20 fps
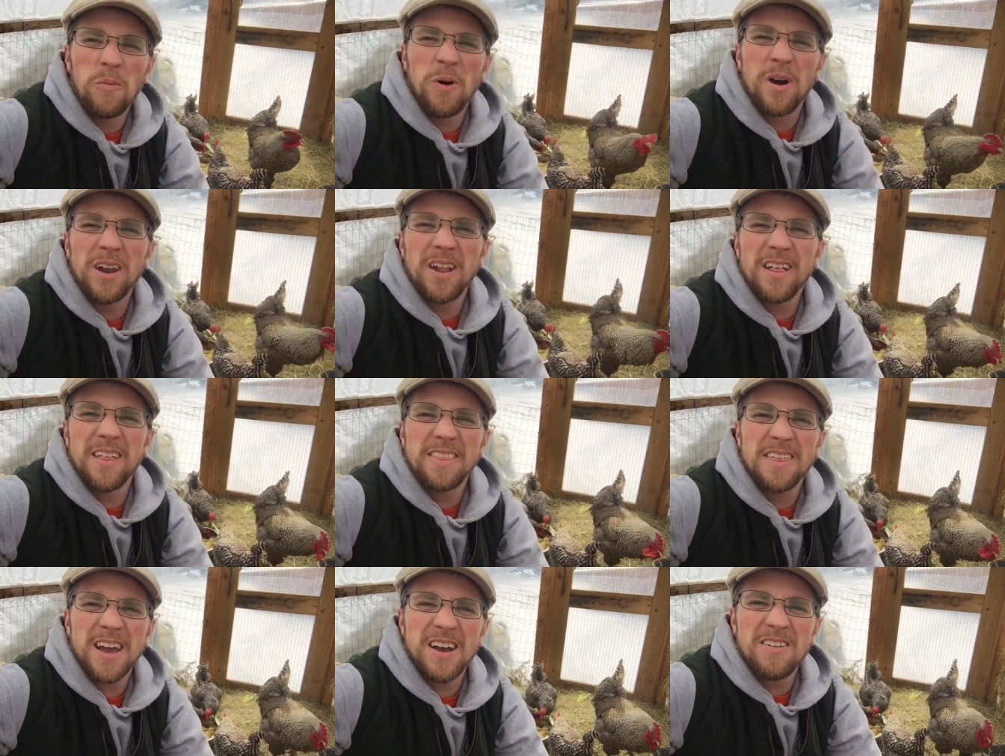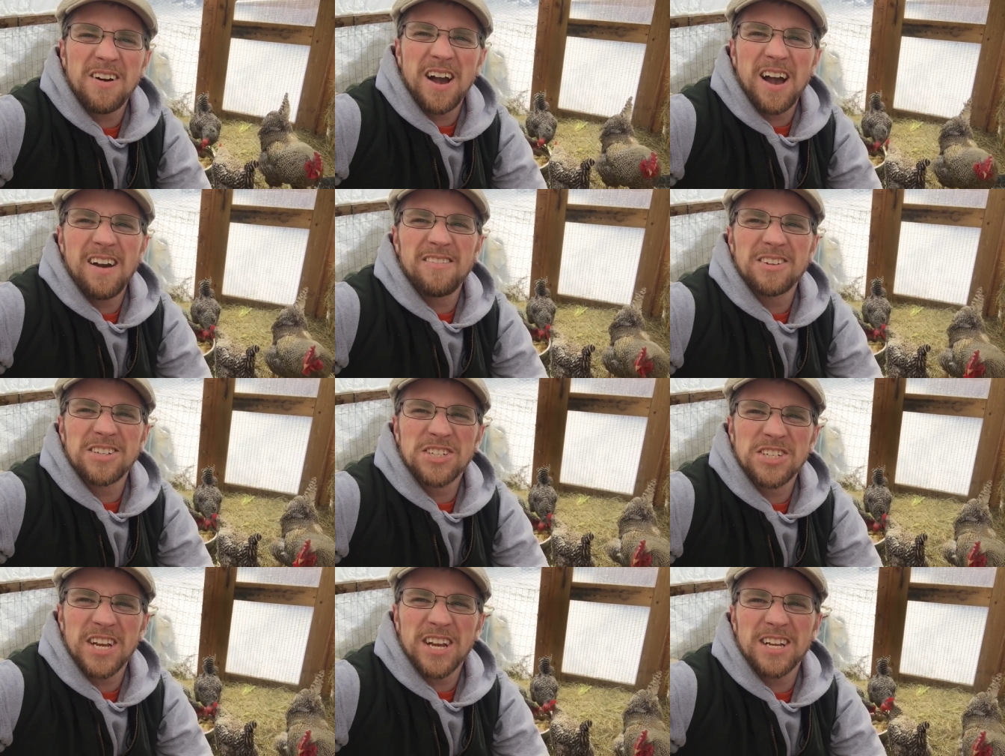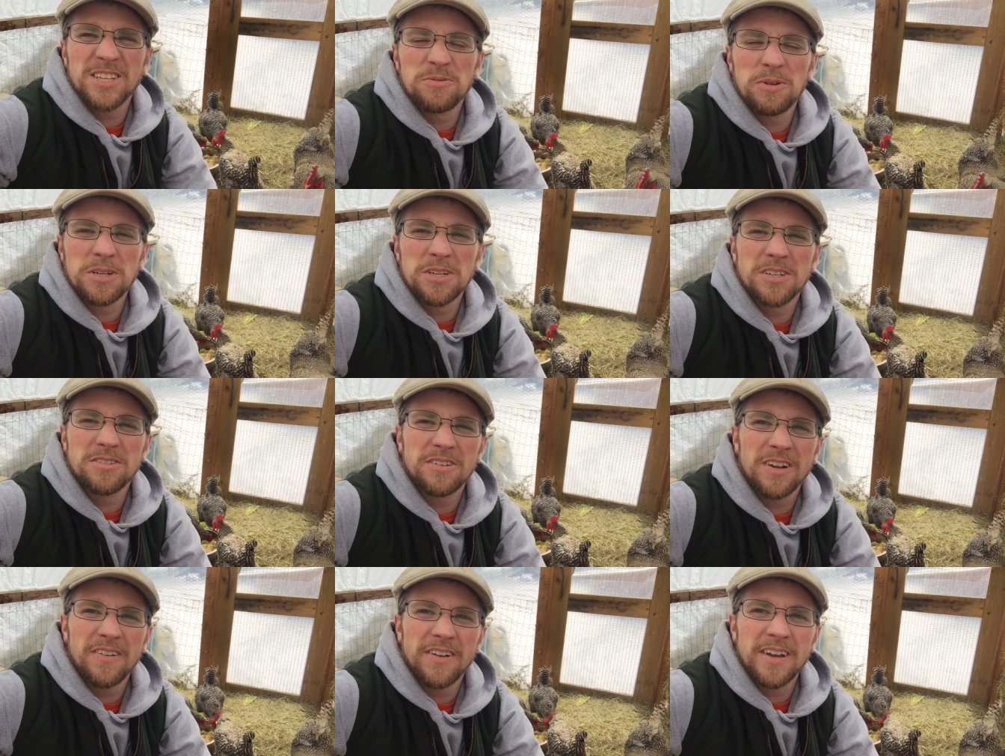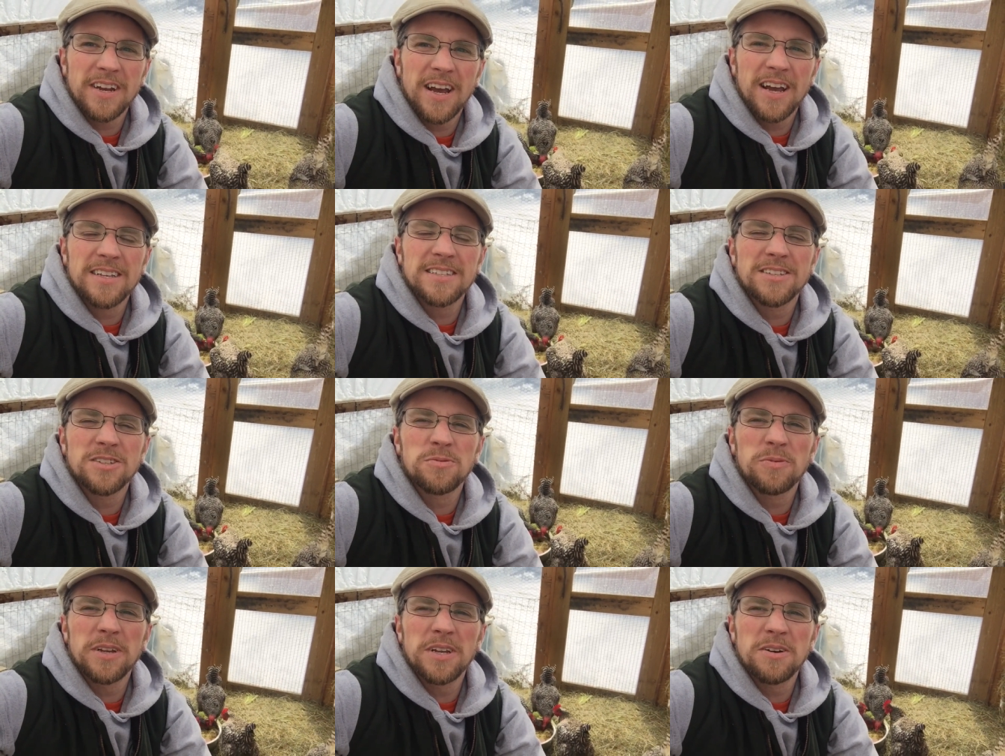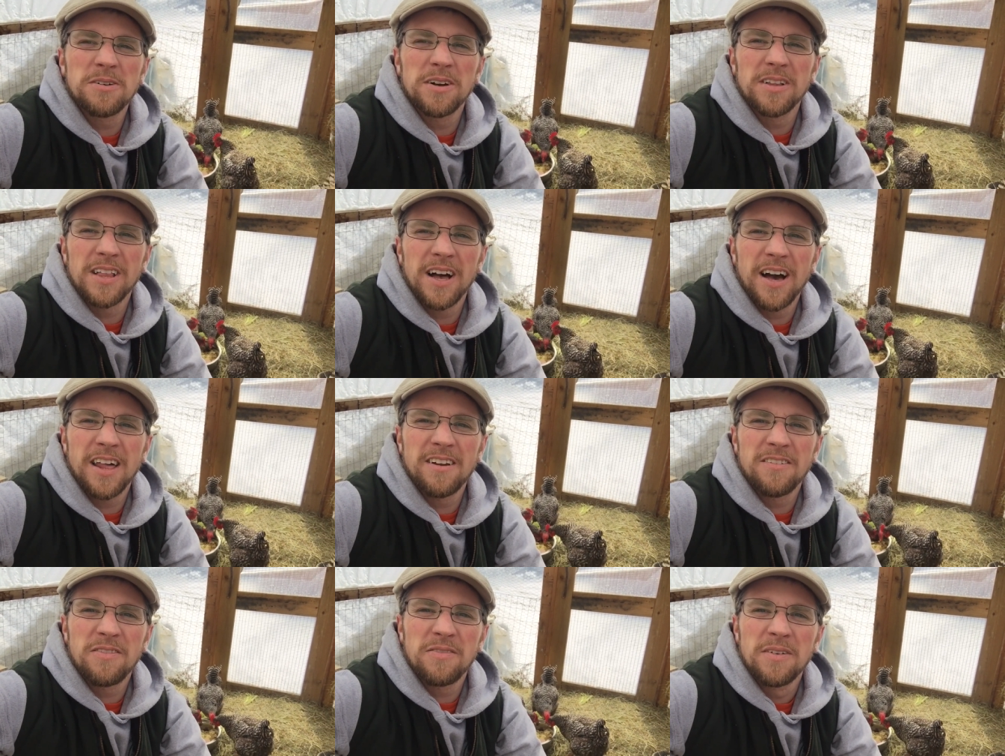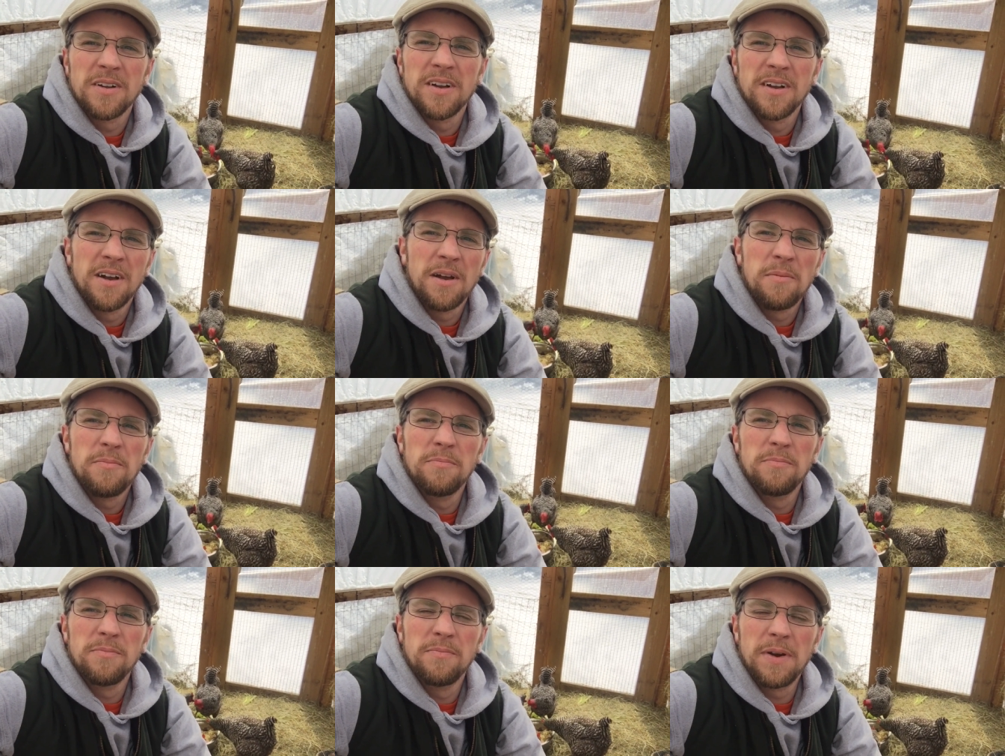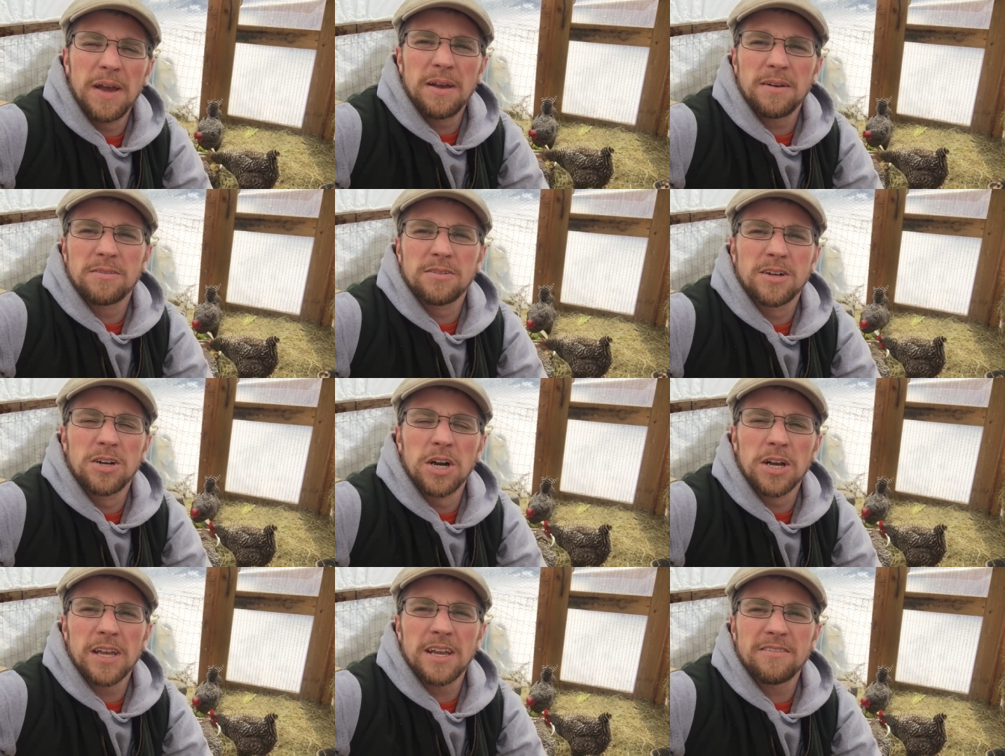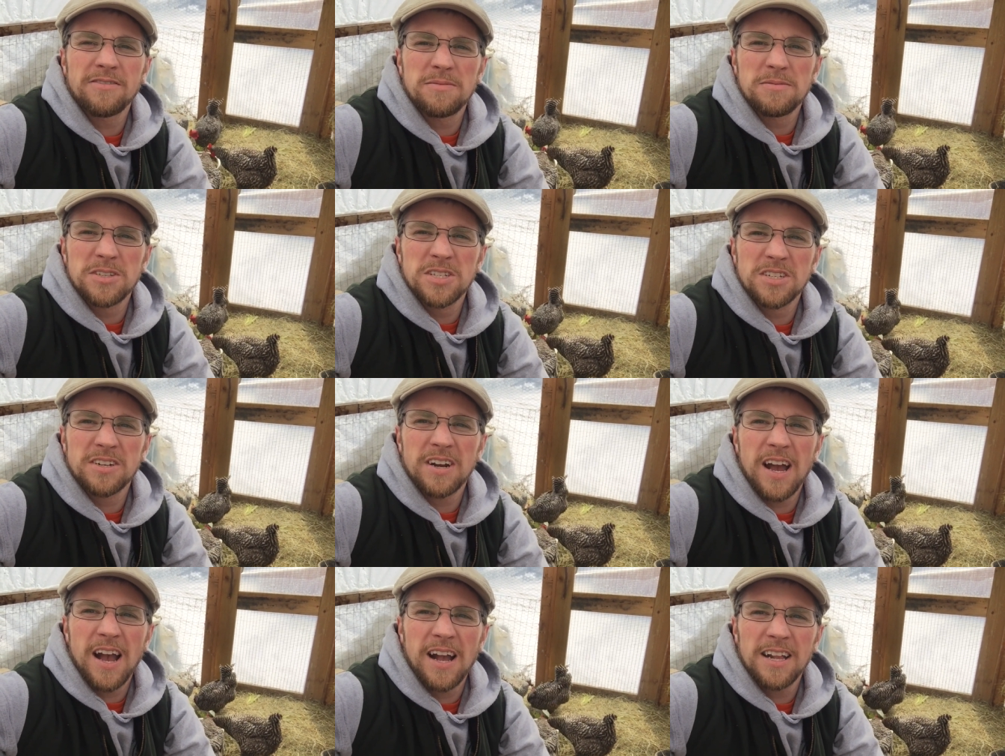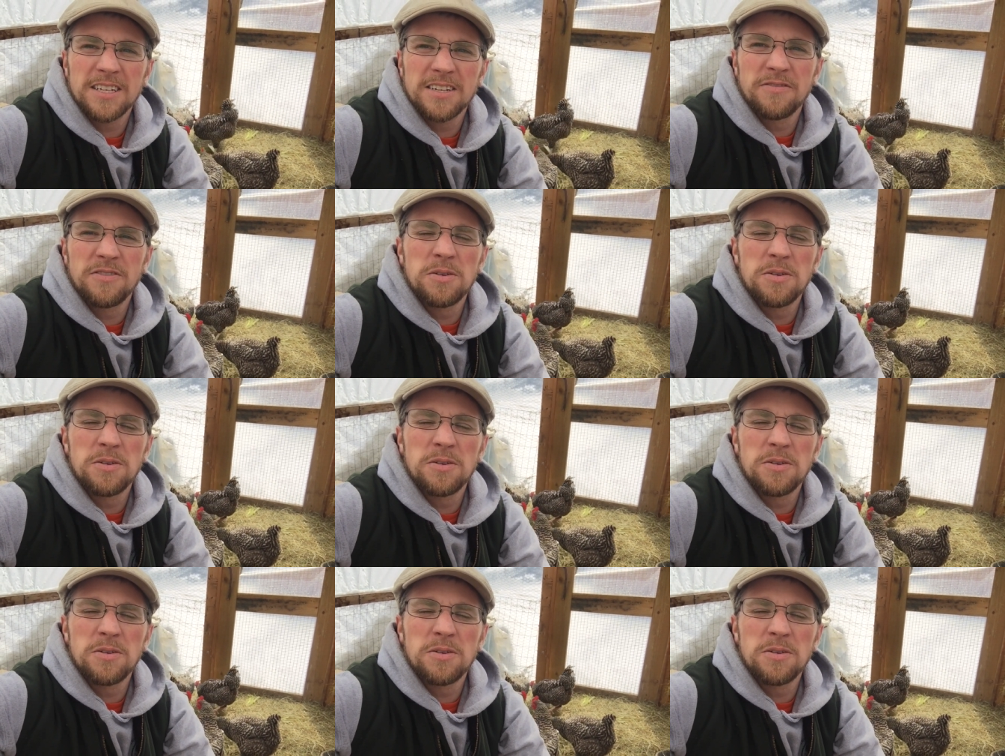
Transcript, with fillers: One other thing we'll have in chickens, which is really nice, is we do a lot of cooking from scratch.